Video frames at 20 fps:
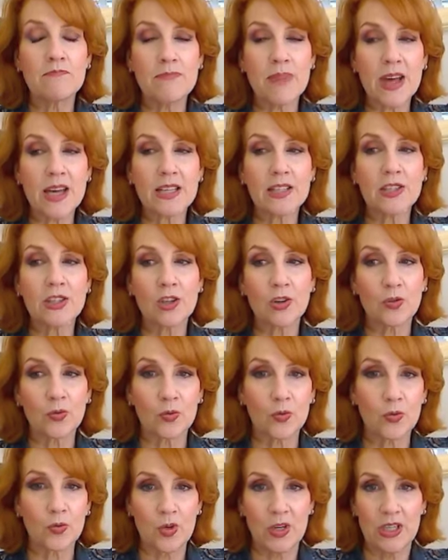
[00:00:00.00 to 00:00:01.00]
Best
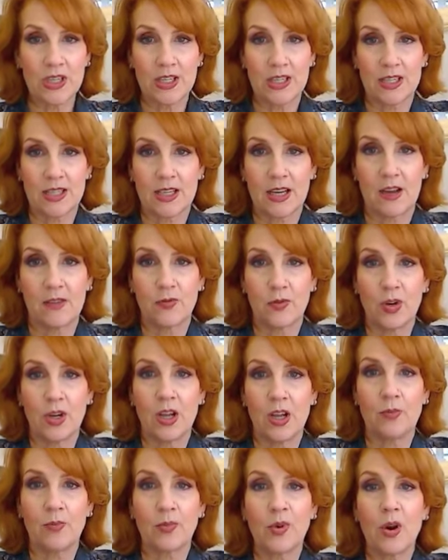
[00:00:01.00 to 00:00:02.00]
rediscovery,
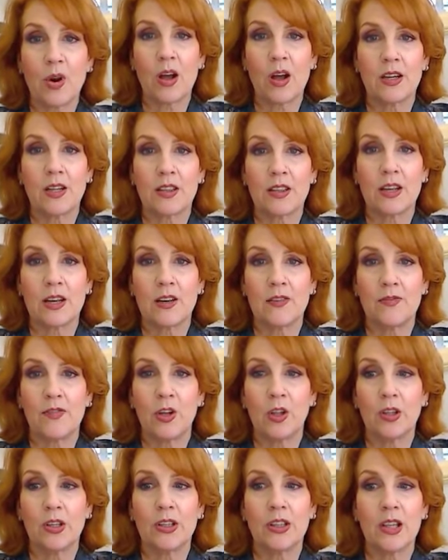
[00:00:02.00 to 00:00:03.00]
a product that I
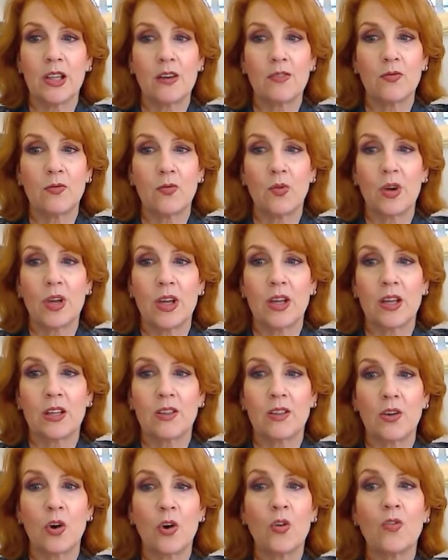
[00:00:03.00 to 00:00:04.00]
fall in love with
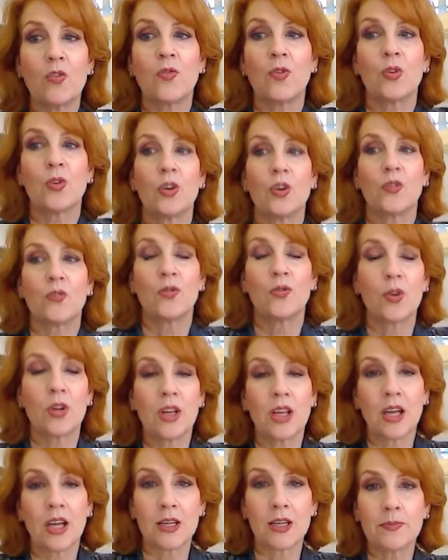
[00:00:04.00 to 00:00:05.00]
over and over
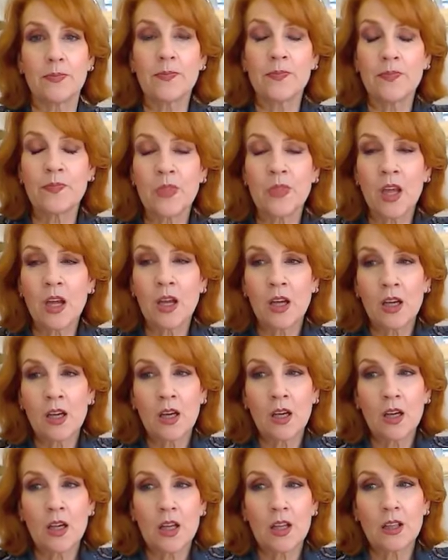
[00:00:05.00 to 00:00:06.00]
again.
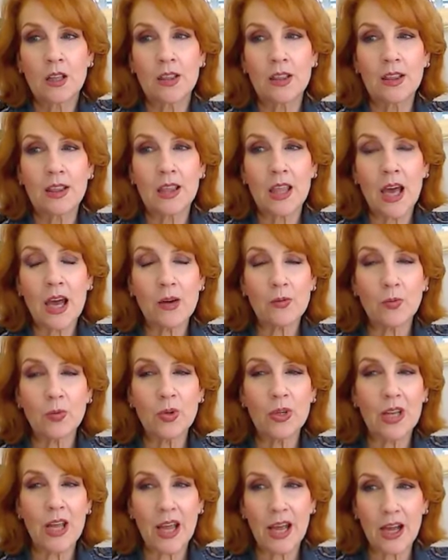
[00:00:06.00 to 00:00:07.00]
That
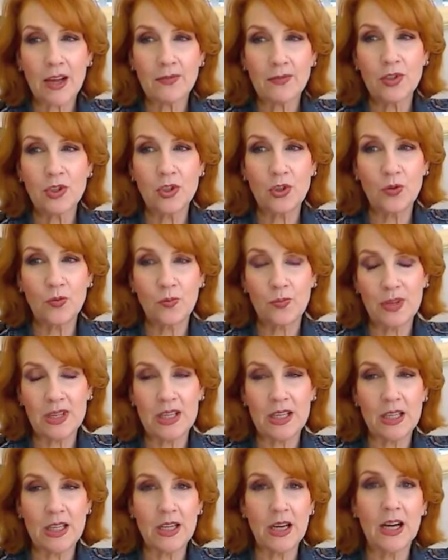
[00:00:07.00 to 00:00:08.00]
would have to
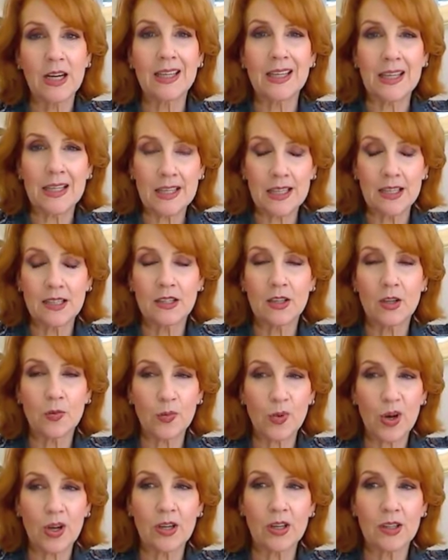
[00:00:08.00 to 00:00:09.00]
be, again, a
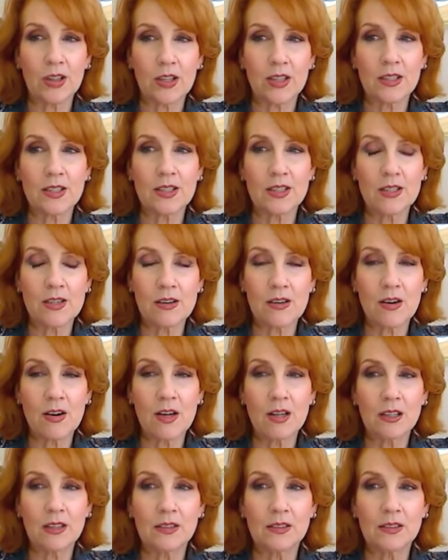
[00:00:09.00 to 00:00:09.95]
product that's not